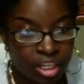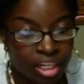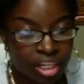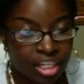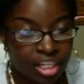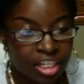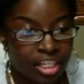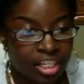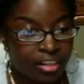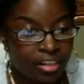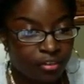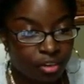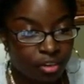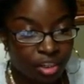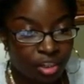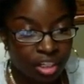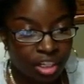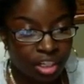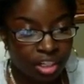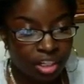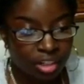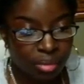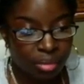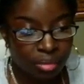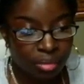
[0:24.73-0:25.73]
If you can
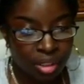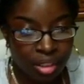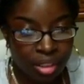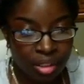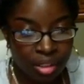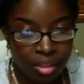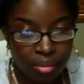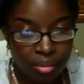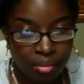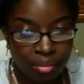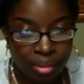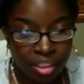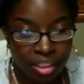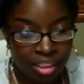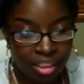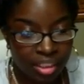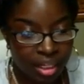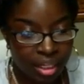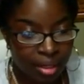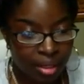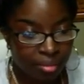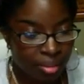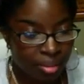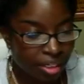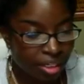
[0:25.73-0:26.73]
hear me, please type
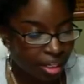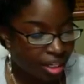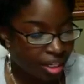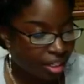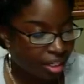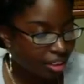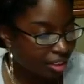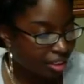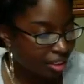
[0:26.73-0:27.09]
yes